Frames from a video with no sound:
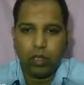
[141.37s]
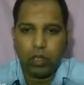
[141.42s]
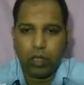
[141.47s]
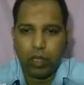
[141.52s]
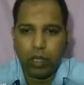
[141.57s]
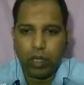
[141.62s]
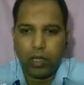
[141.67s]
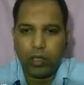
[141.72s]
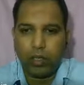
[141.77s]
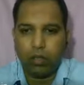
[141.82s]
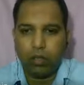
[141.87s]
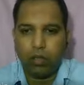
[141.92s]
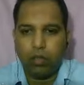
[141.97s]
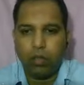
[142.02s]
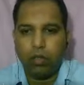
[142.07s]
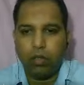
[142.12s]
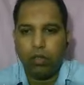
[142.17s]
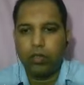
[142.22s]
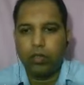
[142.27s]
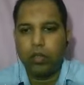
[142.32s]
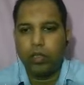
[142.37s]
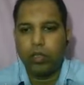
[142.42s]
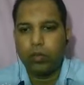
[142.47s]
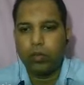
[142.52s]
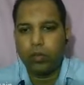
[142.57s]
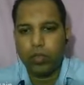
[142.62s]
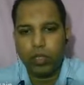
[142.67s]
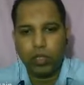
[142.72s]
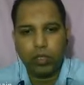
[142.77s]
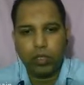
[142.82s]
and all the
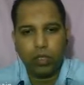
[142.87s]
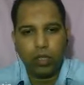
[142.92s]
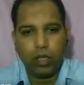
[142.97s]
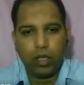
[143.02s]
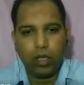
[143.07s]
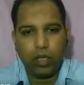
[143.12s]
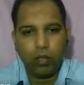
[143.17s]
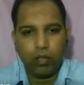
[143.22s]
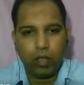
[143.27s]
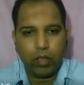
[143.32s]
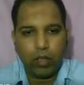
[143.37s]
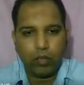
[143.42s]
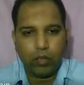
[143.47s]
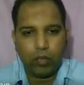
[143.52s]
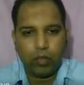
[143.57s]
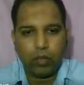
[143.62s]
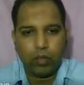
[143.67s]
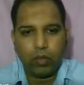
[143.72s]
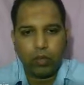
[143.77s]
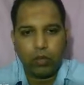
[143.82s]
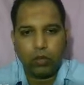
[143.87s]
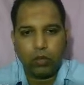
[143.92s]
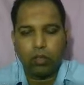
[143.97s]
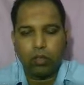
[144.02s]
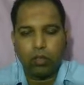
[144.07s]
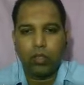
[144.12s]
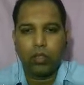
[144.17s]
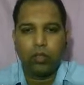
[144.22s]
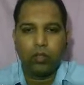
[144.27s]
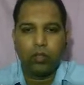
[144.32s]
laboratory individuals who
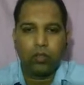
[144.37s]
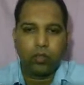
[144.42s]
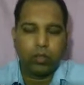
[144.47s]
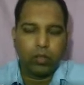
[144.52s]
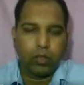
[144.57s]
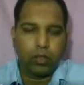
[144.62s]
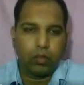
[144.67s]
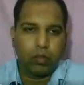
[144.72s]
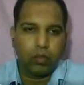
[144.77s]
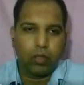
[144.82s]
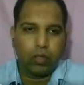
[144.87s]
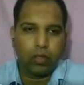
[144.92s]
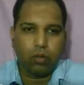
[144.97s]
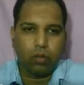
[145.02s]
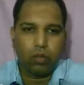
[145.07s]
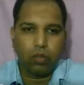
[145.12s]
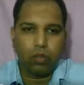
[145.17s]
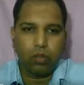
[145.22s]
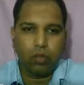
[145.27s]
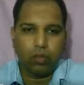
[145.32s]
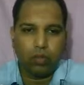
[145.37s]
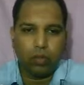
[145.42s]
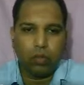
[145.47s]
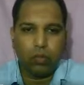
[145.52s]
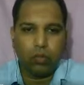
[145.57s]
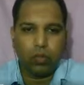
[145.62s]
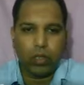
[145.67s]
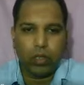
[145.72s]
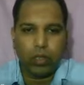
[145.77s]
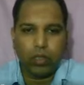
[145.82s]
continuously work on the
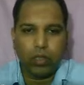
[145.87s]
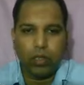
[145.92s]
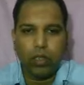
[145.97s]
forefront